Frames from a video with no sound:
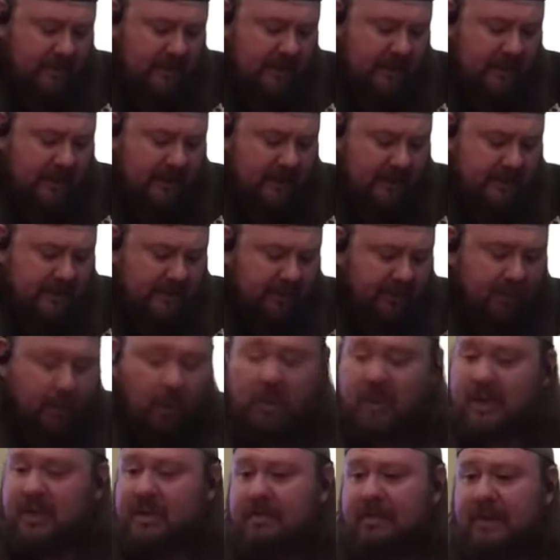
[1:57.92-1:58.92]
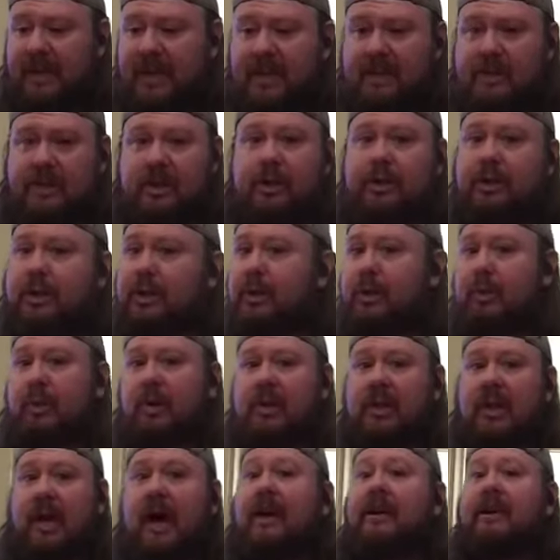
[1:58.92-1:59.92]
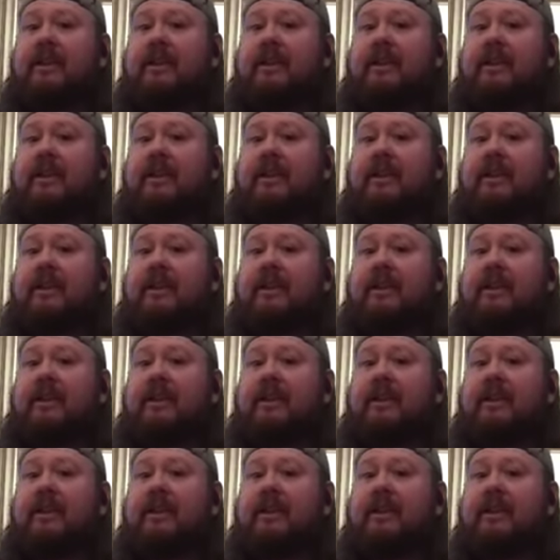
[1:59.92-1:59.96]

it's forced me to do a lot